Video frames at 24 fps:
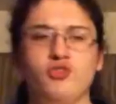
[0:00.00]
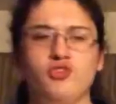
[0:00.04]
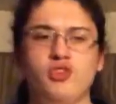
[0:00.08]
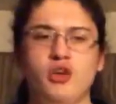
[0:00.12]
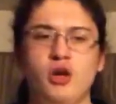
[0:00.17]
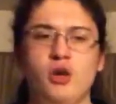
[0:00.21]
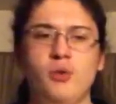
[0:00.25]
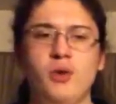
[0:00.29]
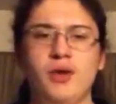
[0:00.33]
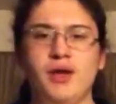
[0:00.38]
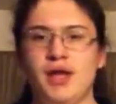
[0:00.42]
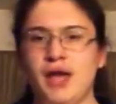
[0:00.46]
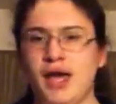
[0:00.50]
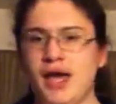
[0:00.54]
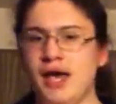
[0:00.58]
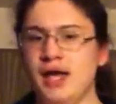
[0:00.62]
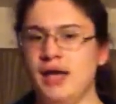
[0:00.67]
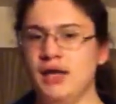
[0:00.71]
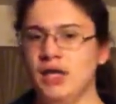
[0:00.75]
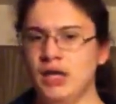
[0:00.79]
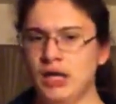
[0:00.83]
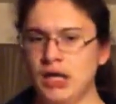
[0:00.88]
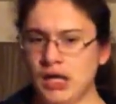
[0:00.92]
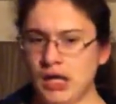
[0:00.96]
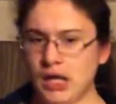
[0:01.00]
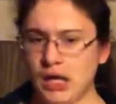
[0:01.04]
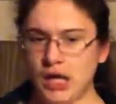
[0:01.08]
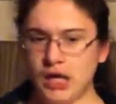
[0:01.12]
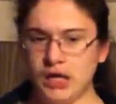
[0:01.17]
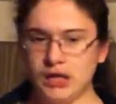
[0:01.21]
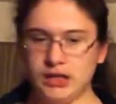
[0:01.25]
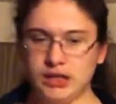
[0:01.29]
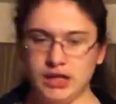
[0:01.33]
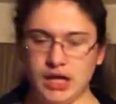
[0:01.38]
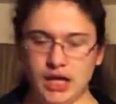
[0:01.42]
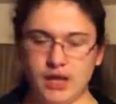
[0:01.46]
show. It had
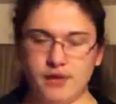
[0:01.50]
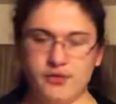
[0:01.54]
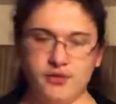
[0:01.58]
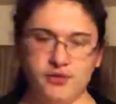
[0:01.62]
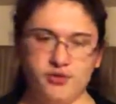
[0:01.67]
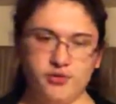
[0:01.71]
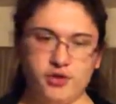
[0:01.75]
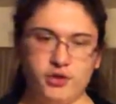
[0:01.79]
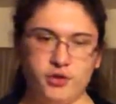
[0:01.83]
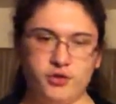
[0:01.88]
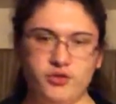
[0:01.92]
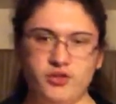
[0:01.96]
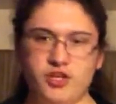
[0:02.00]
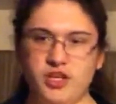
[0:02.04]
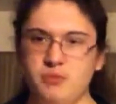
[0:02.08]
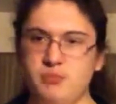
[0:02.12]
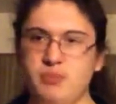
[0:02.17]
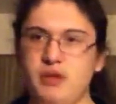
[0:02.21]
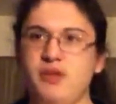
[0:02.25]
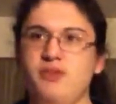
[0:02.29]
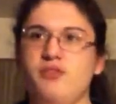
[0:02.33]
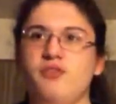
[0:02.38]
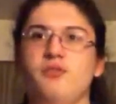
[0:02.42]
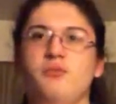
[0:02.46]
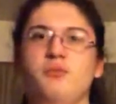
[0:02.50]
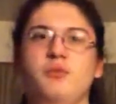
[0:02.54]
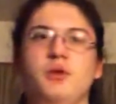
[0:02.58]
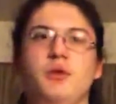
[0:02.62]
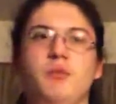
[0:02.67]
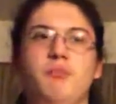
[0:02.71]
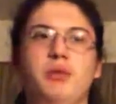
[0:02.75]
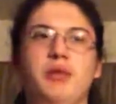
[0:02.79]
a lot of these little tidbits,